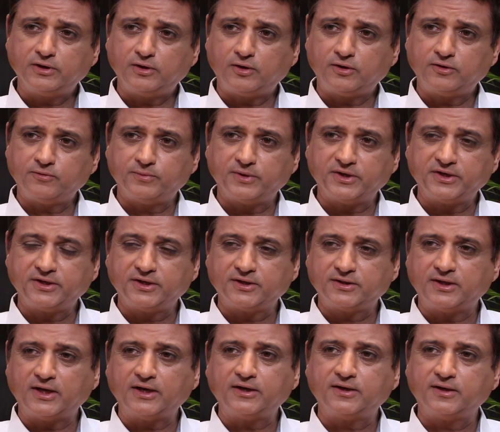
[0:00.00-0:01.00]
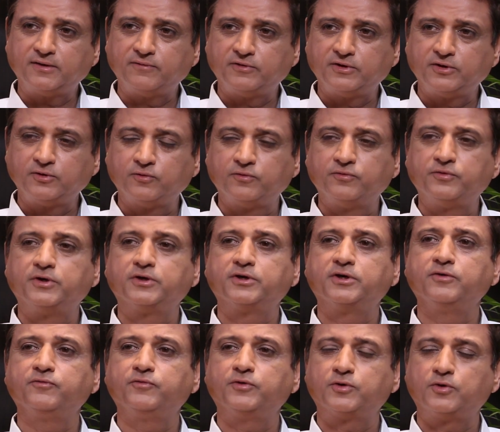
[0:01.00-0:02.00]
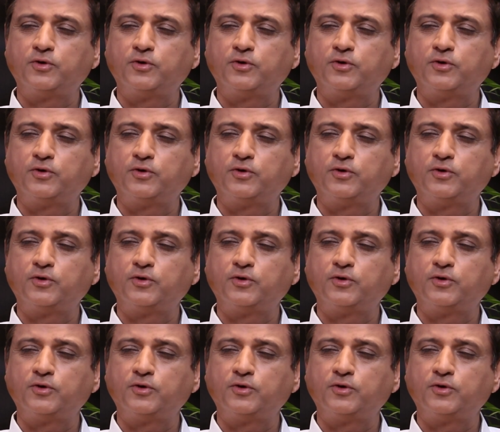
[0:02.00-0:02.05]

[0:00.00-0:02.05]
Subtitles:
a lot of money at that time when you were working for